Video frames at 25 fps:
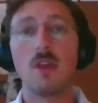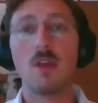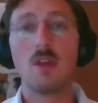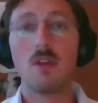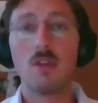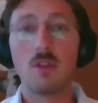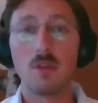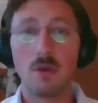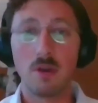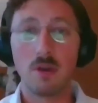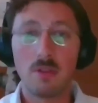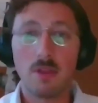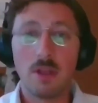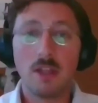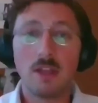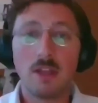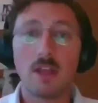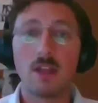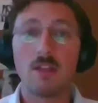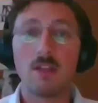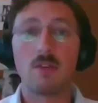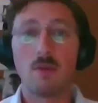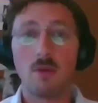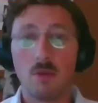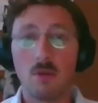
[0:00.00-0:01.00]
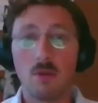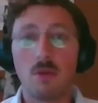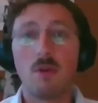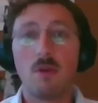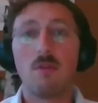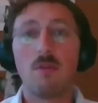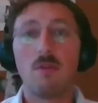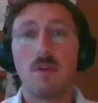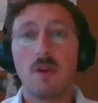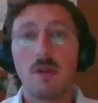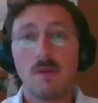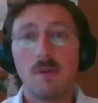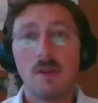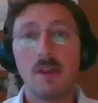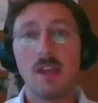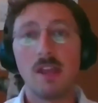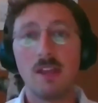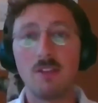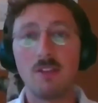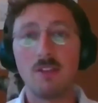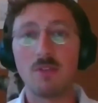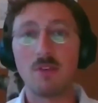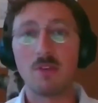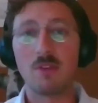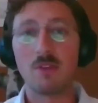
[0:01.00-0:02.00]
So I think that's also a very
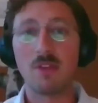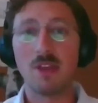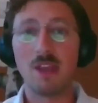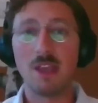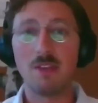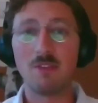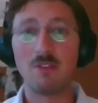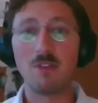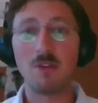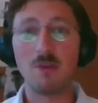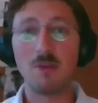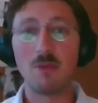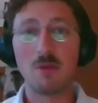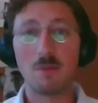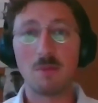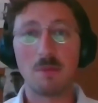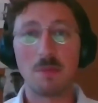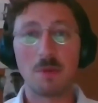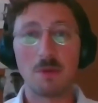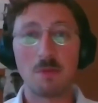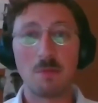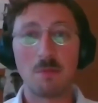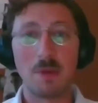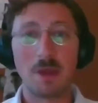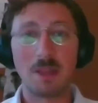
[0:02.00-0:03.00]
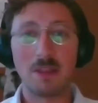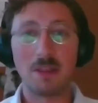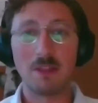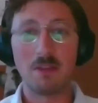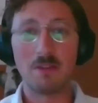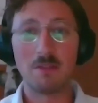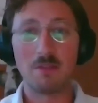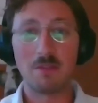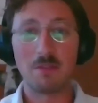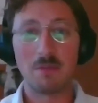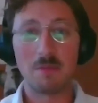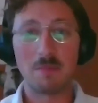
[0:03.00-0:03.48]
interesting future perspective.